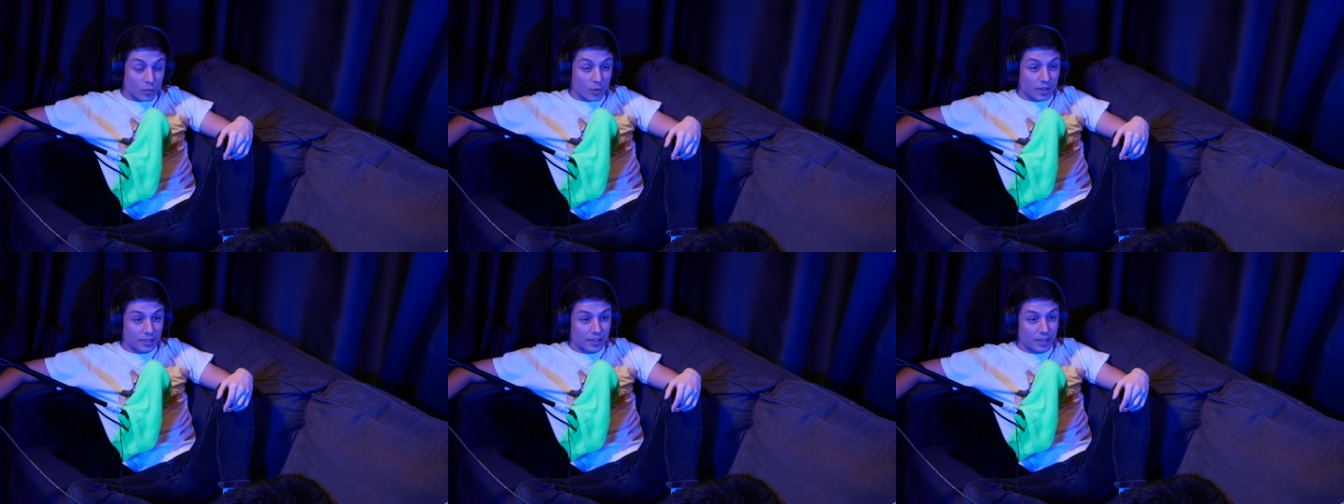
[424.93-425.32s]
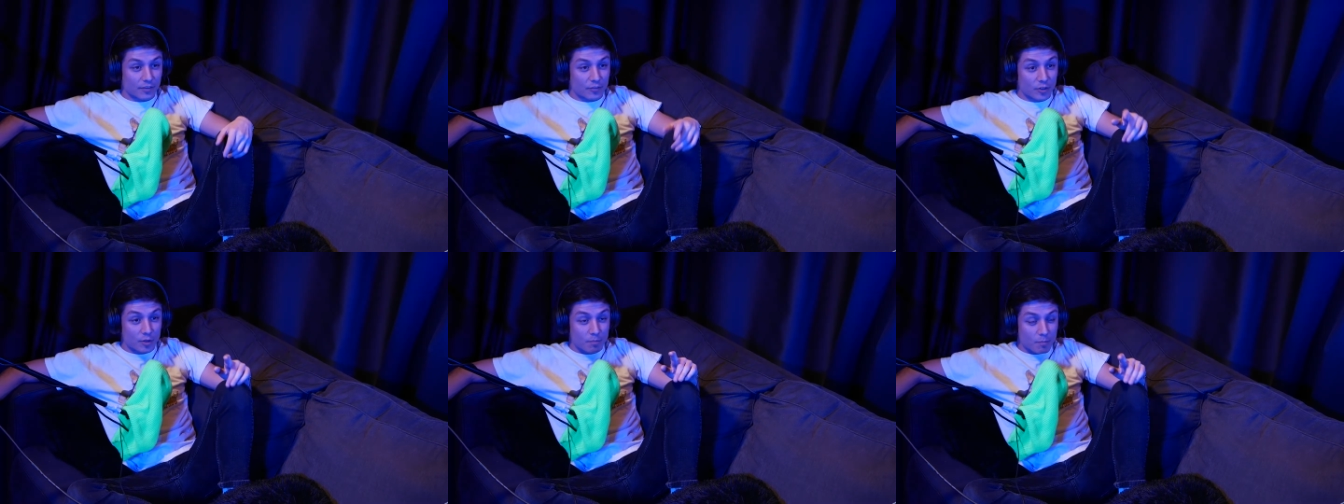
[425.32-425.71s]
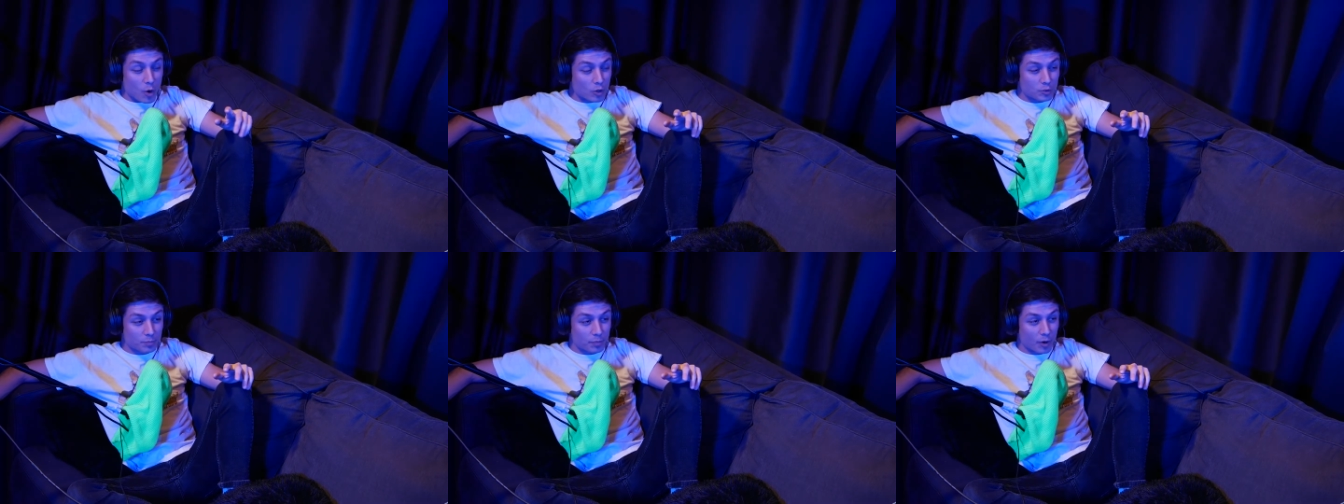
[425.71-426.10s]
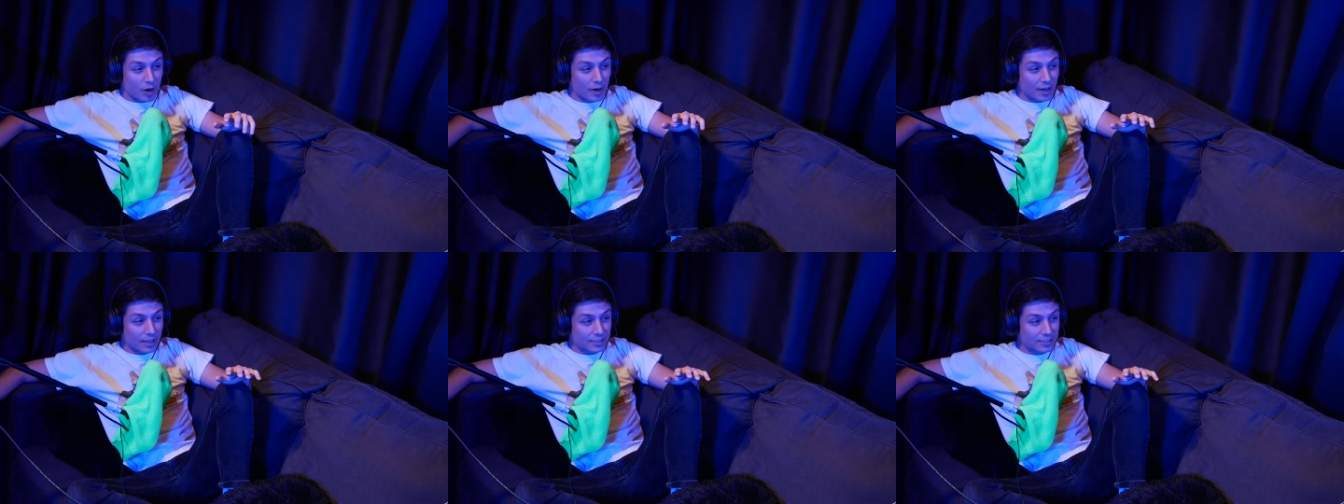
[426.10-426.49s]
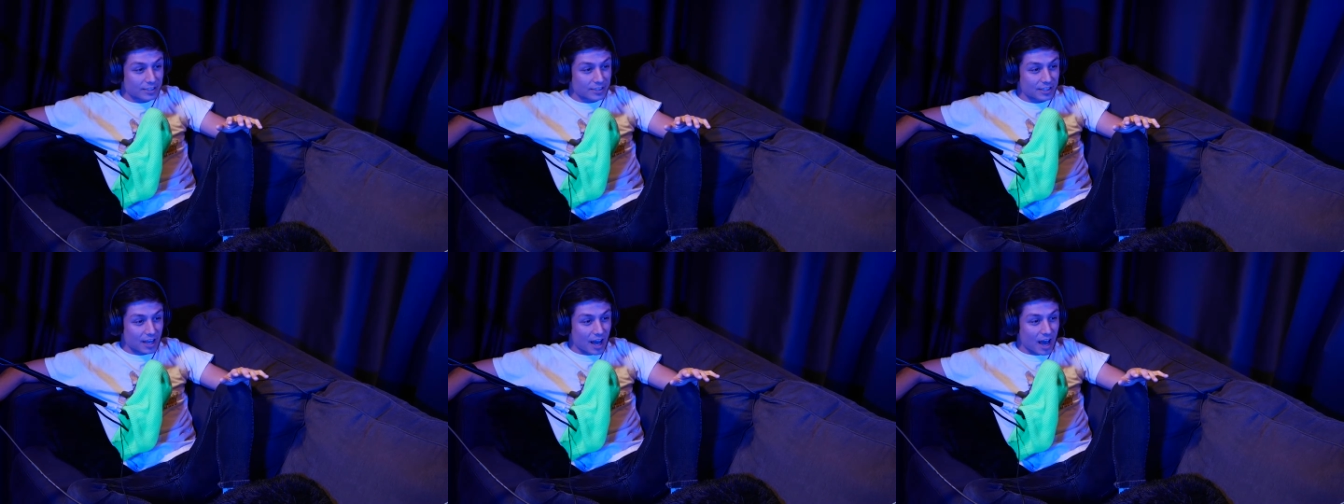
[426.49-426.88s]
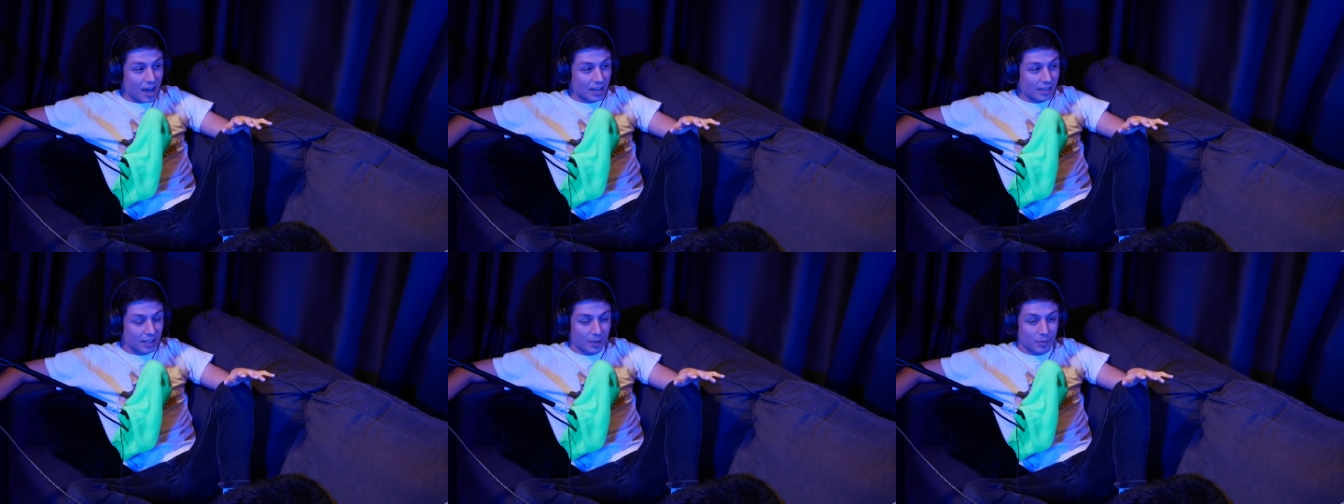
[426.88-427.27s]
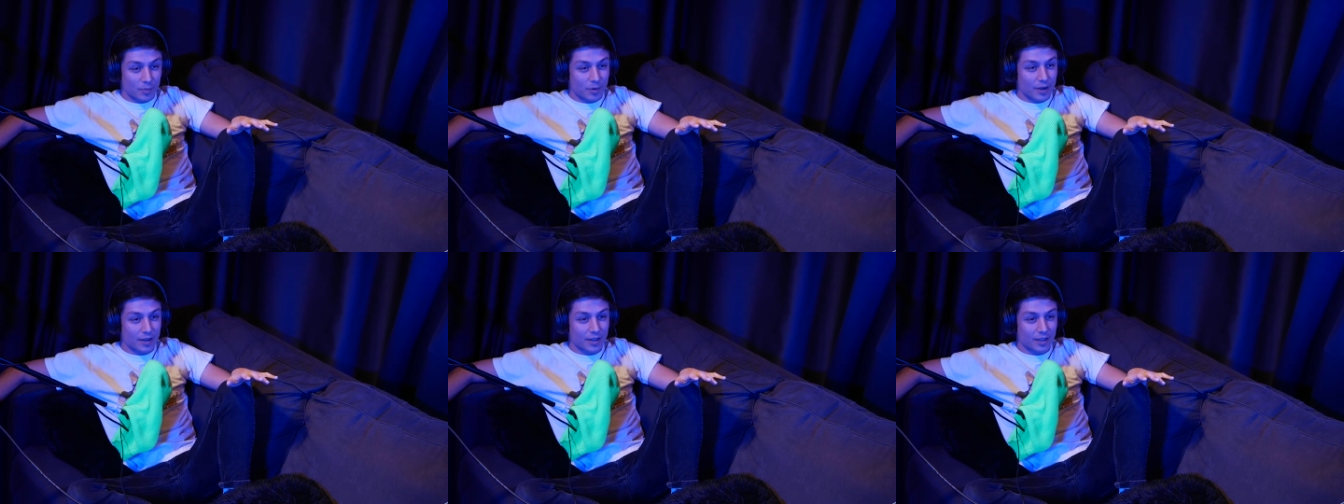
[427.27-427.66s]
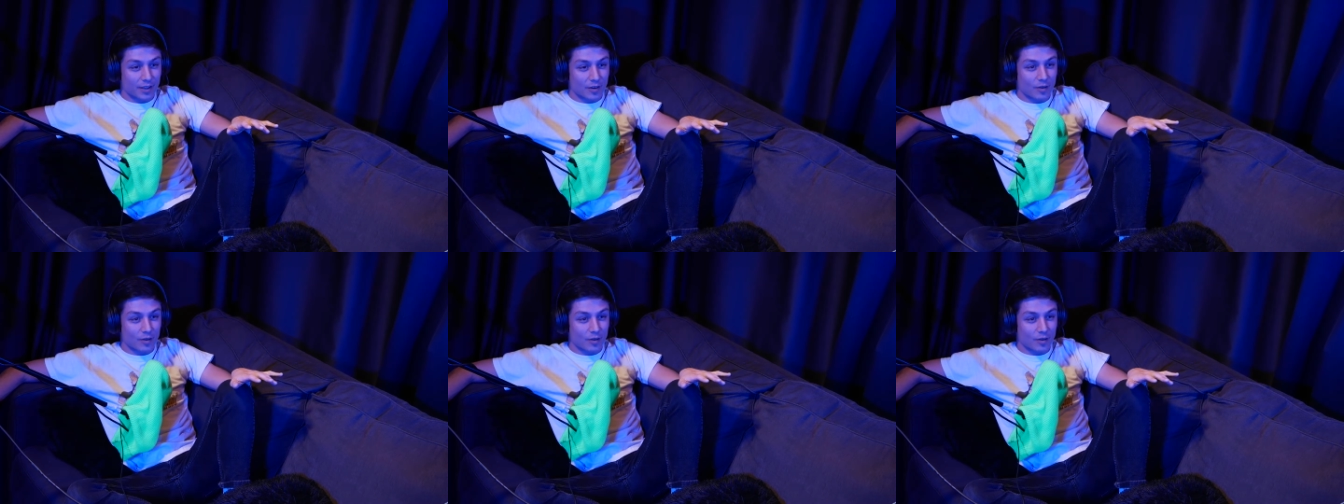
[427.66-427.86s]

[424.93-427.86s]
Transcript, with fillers: one thing for the most part it's not liberating at